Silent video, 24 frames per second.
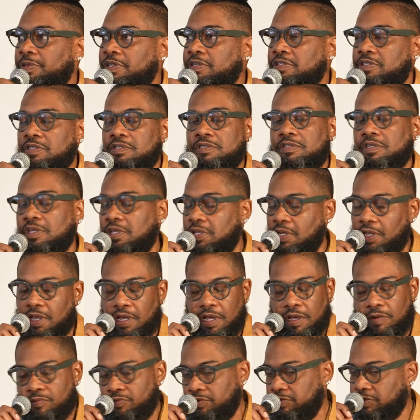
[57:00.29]
pieces, and
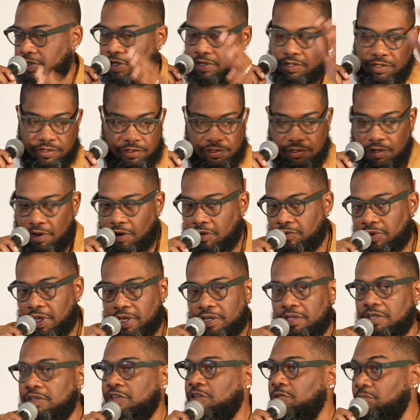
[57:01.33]
I will say this all
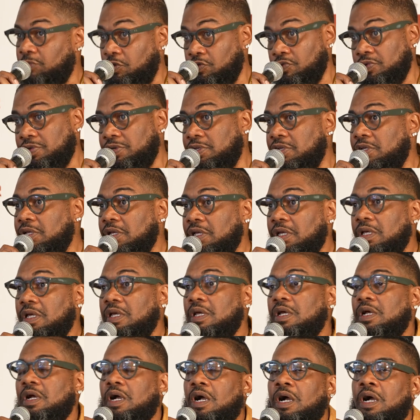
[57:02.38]
night, community.
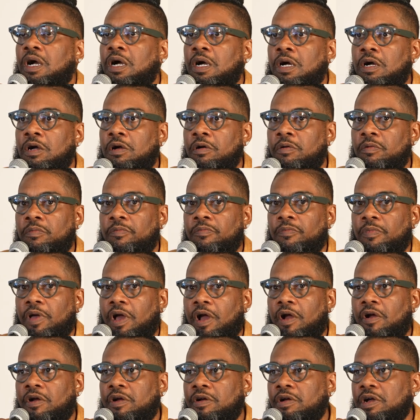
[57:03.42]
Um,
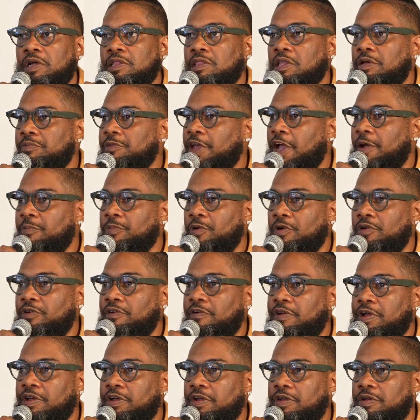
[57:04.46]
our alumni
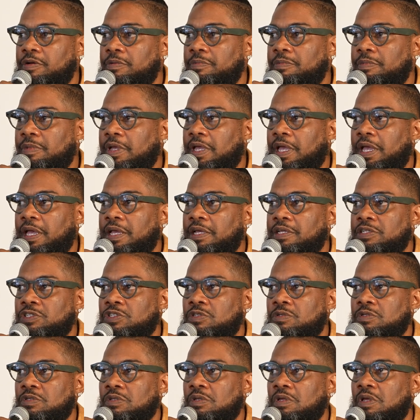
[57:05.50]
program
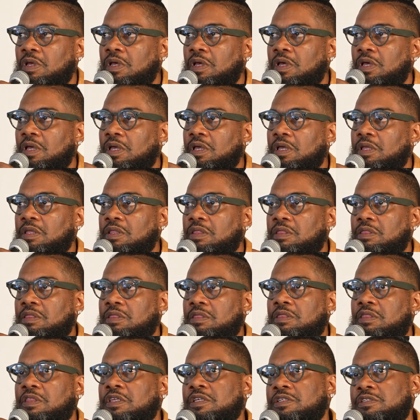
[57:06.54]
has
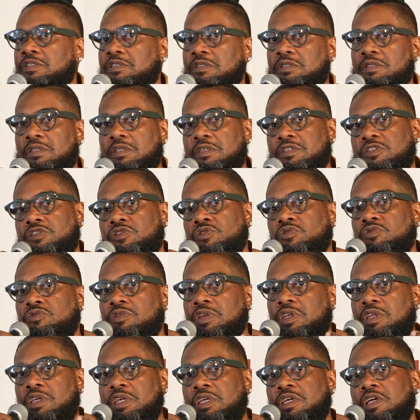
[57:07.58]
this this
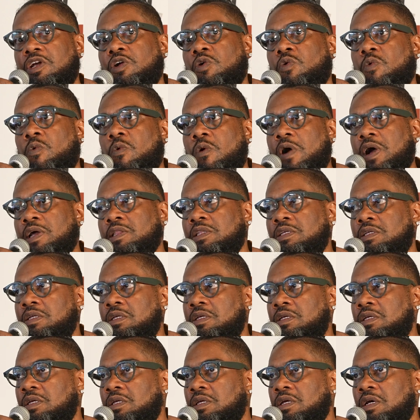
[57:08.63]
unique
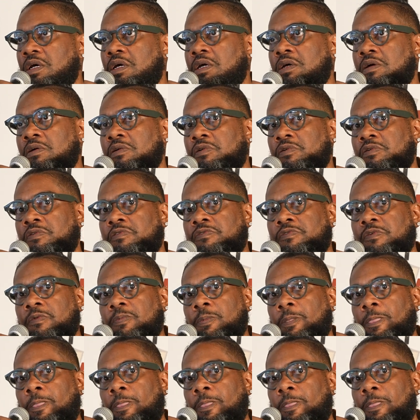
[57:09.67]
quality of